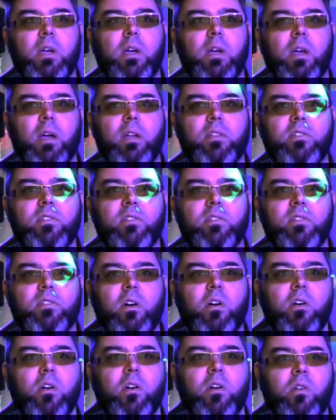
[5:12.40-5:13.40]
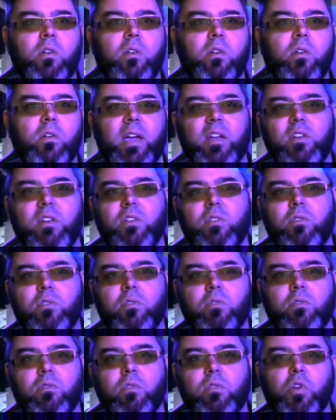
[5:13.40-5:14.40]
and so I can
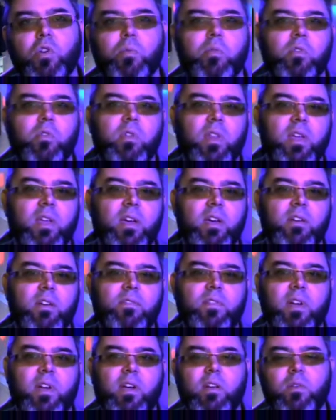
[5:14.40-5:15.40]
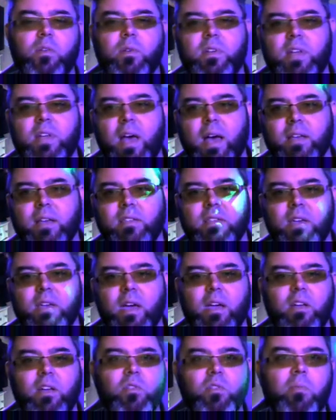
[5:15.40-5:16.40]
do Uber, Lyft, I can do a taxi, I
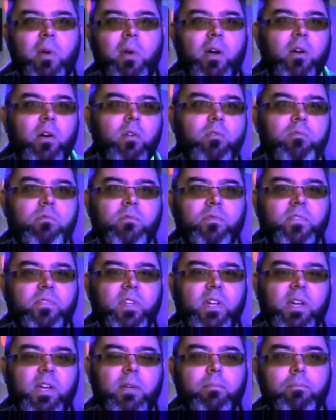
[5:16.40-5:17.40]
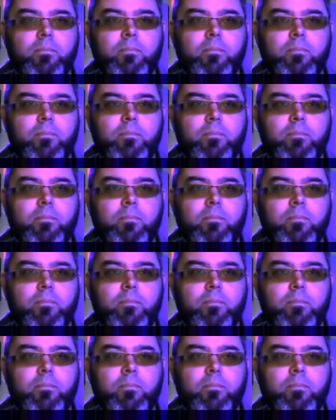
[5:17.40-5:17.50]
can do my own fleet.